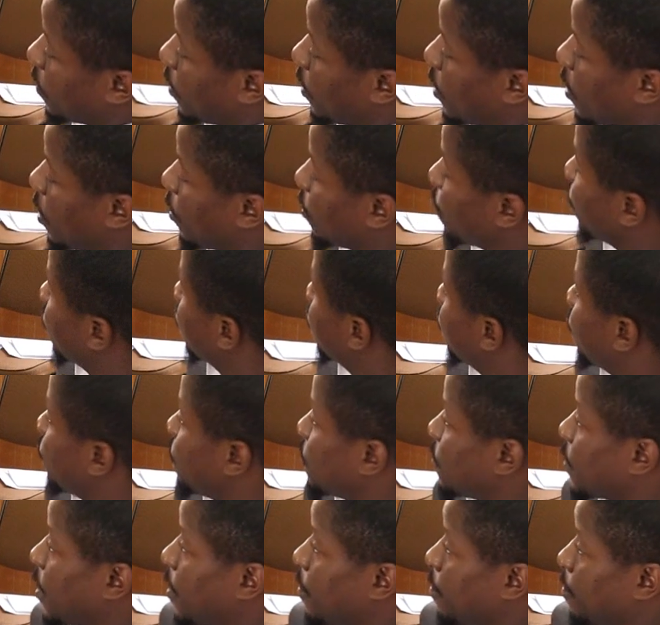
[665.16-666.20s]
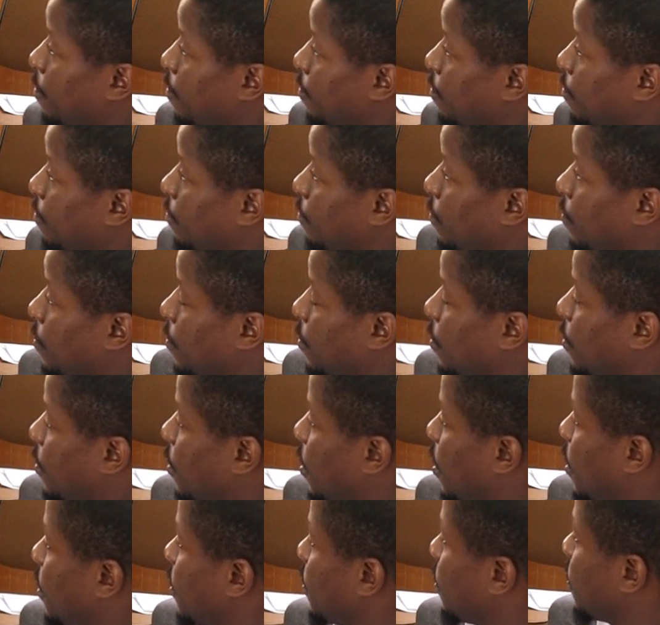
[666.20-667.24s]
now he went full time. Yeah.
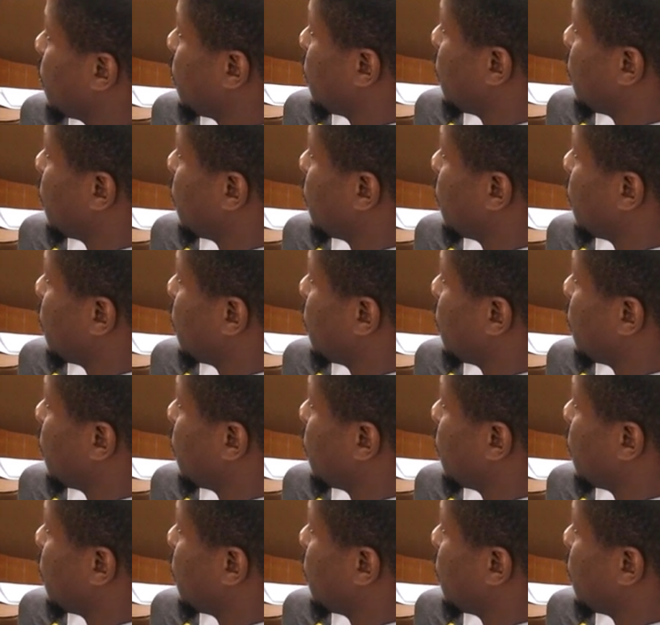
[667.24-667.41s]
And